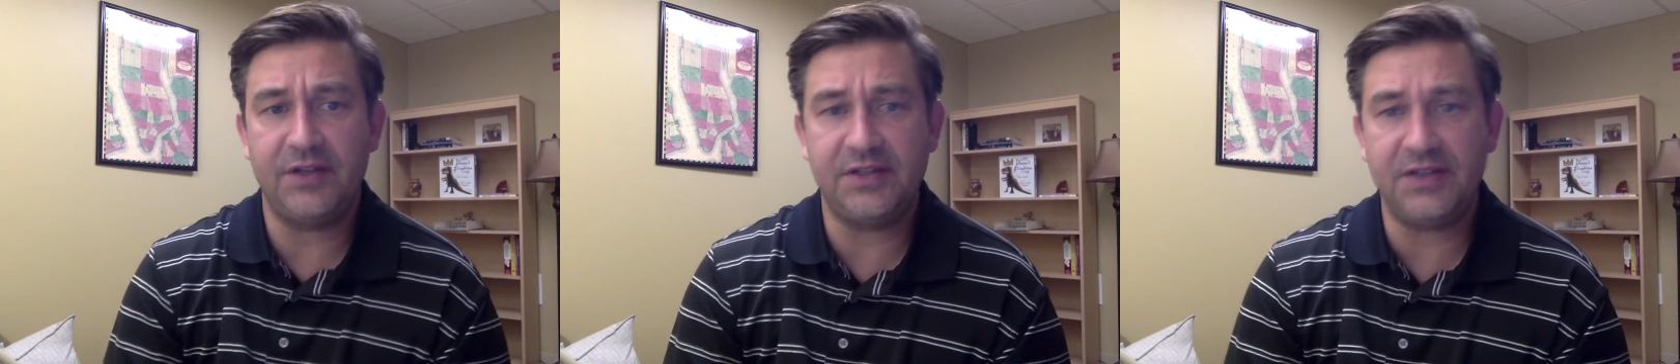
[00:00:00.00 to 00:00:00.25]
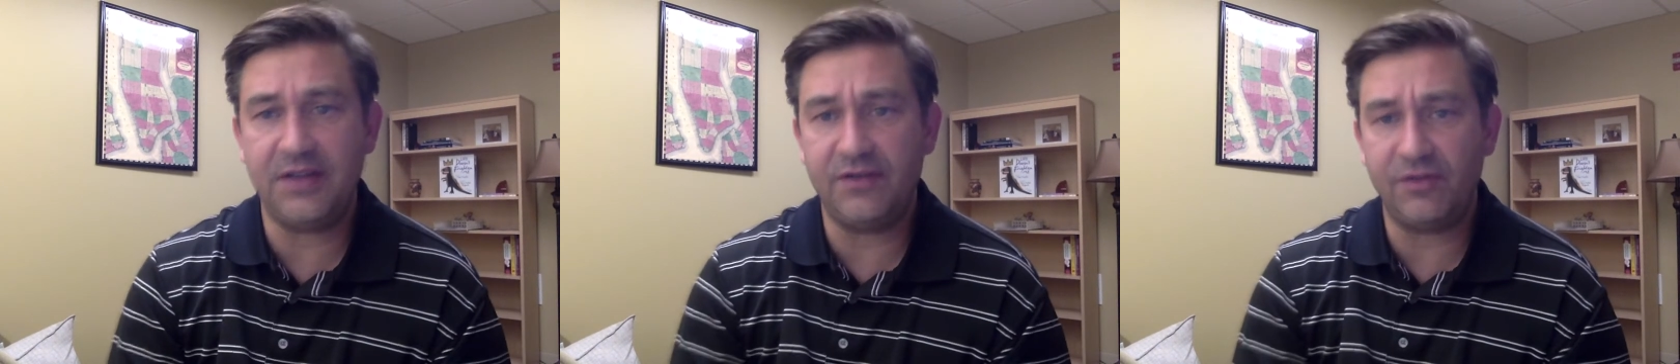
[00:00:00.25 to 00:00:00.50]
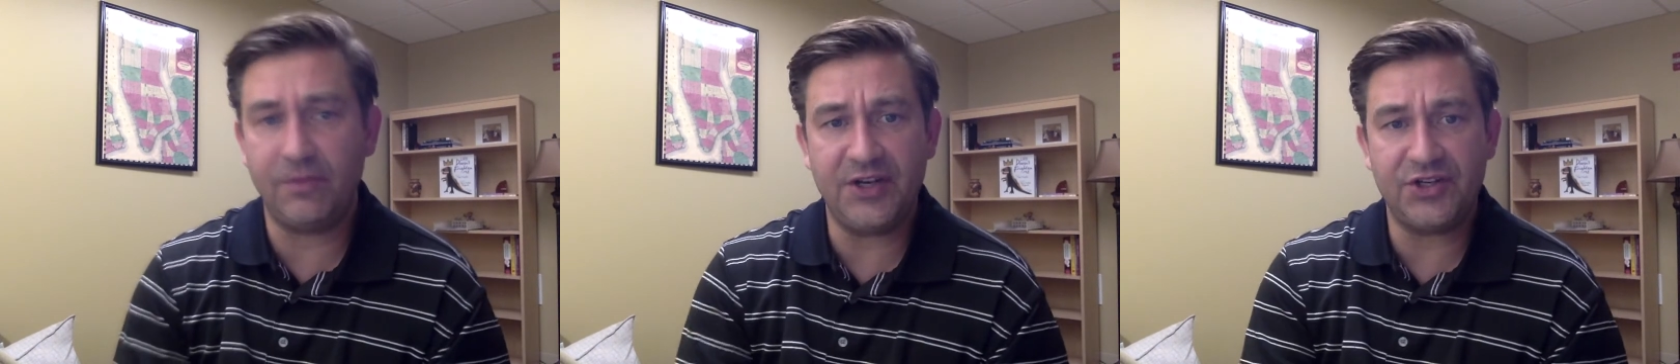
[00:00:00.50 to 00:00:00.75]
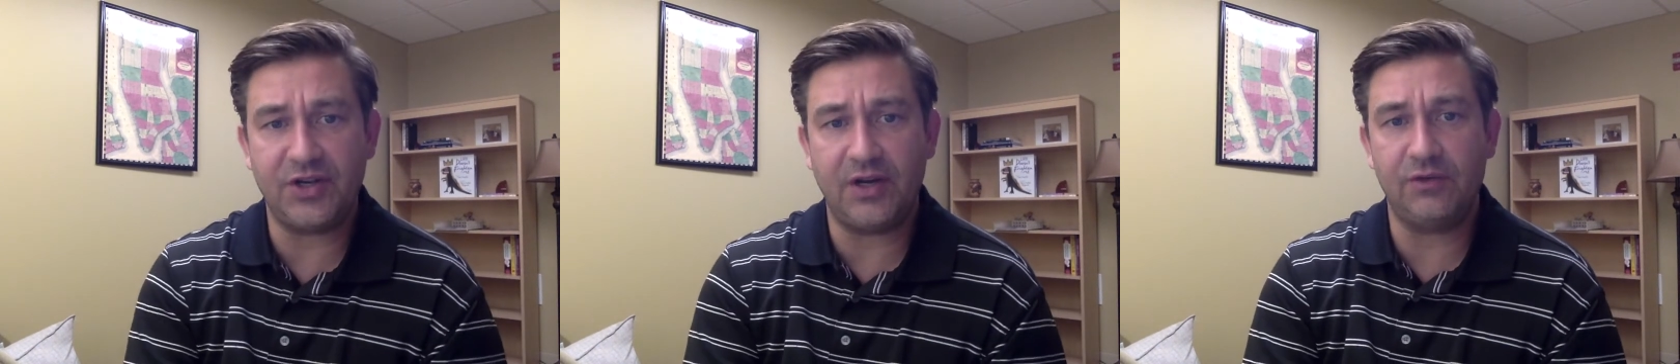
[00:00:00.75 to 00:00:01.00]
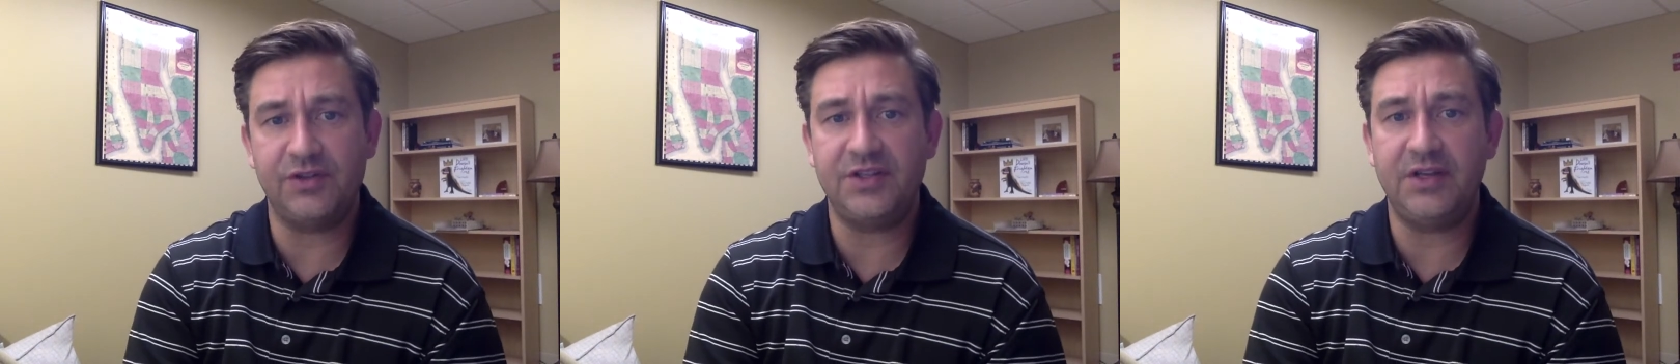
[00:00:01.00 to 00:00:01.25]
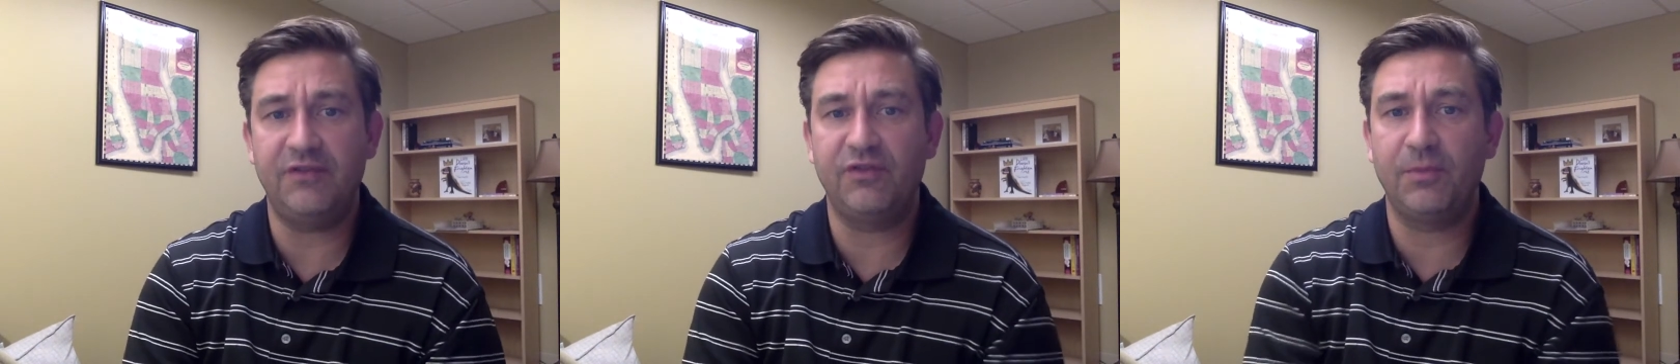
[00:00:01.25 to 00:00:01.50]
is information I
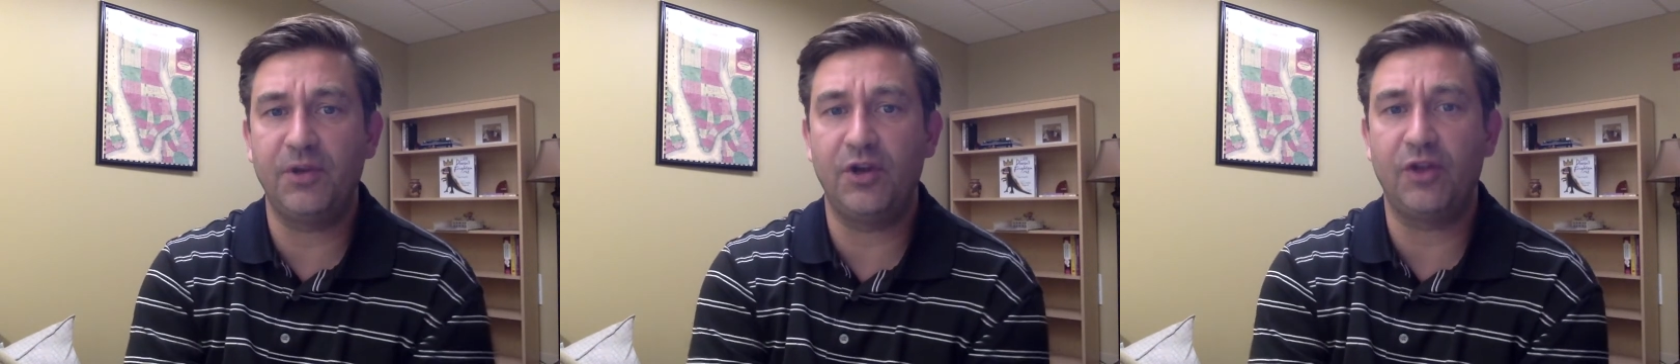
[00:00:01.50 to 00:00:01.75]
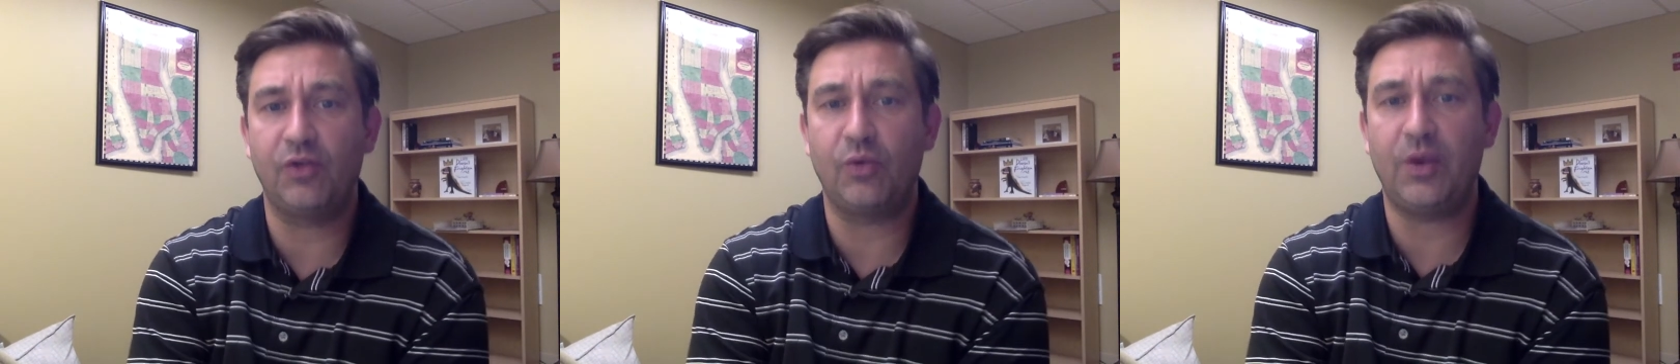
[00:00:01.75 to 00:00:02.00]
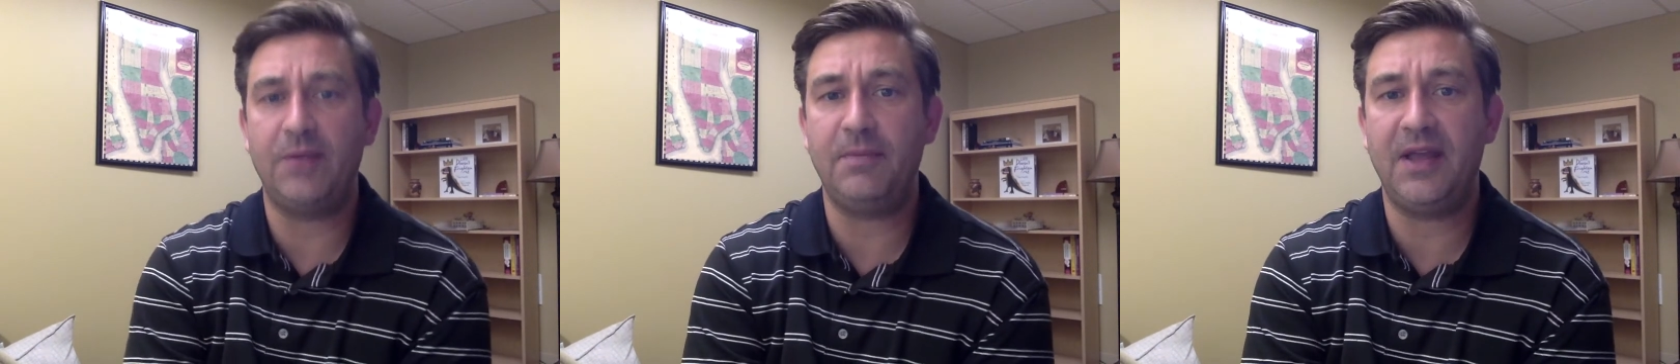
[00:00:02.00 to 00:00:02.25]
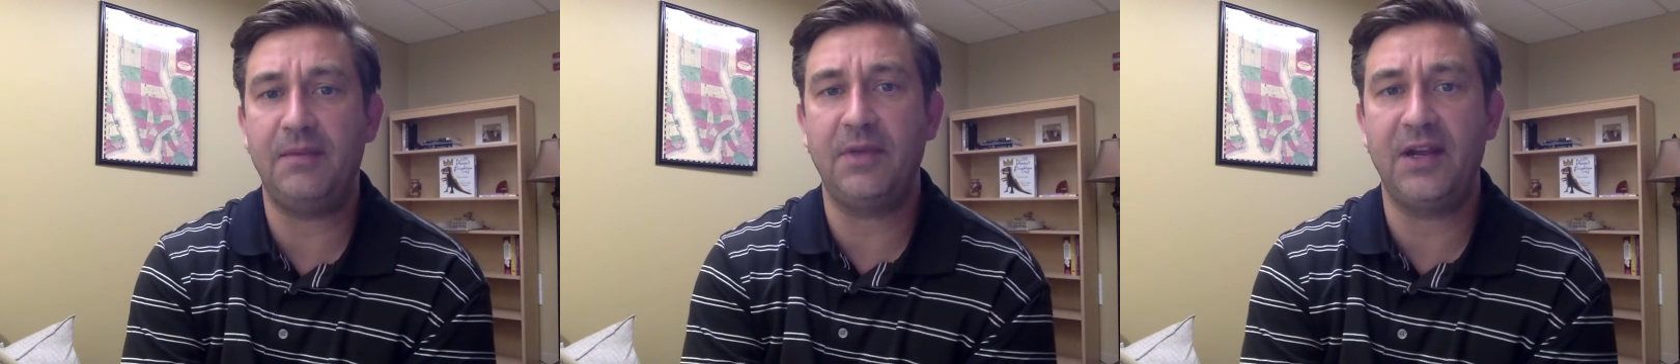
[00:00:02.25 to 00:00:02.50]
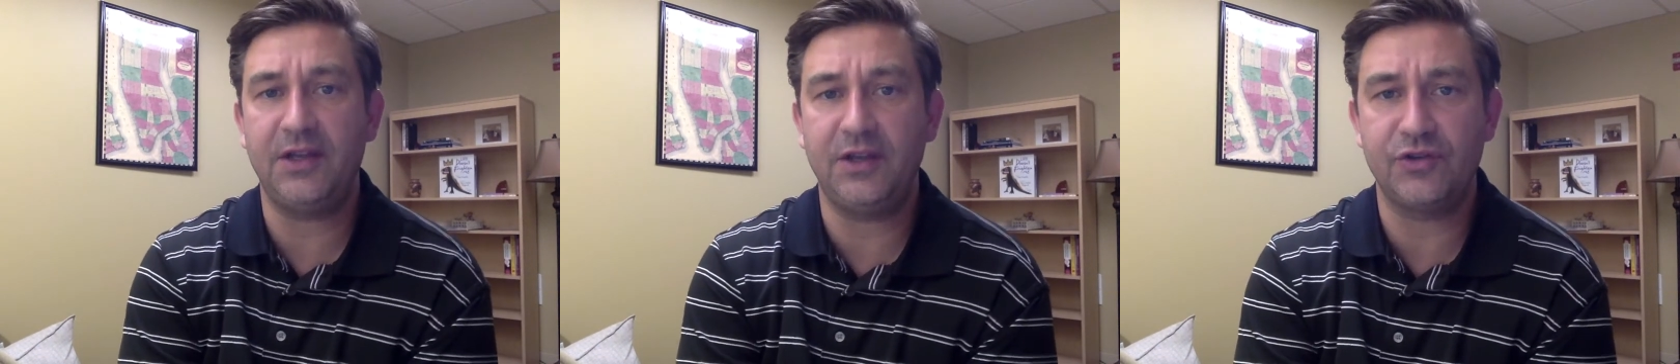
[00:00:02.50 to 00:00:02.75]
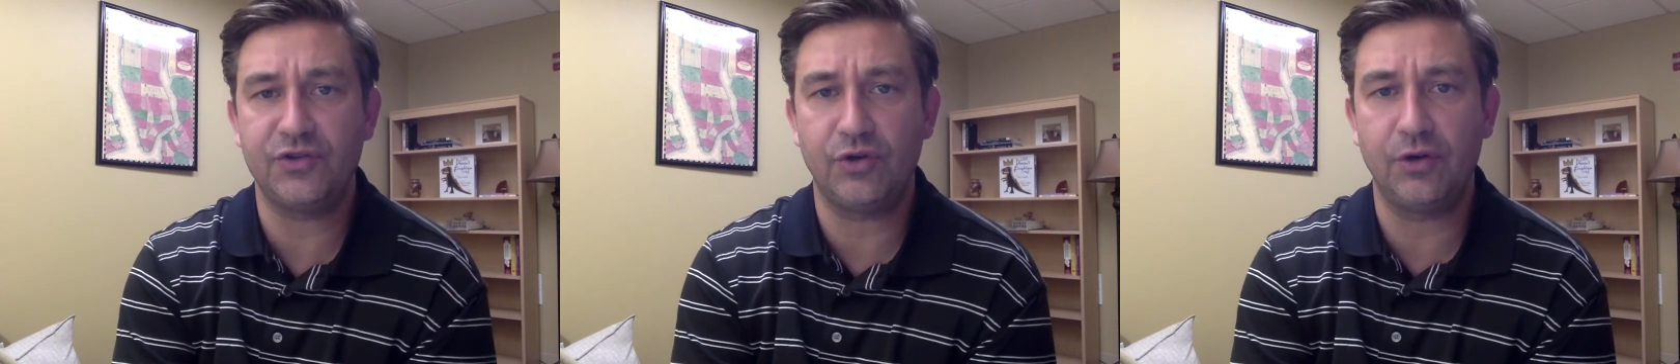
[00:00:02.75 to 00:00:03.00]
received from another white man many
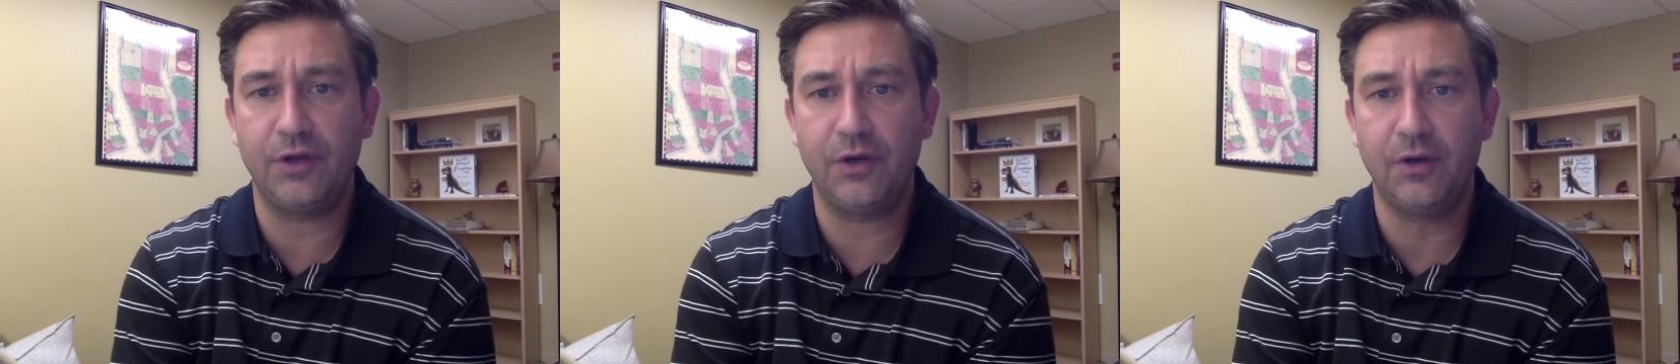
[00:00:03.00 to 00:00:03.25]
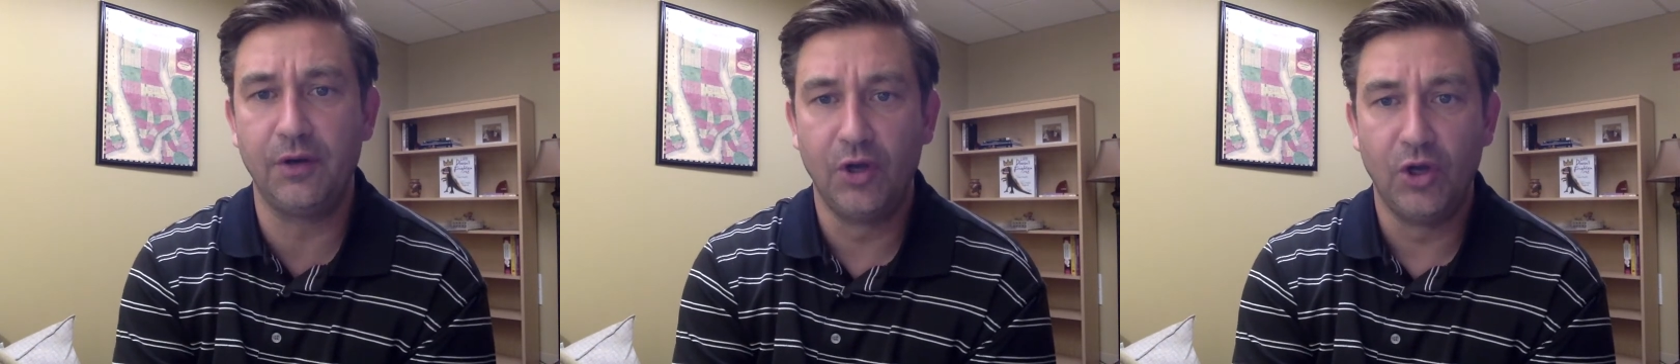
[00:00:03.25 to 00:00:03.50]
years earlier,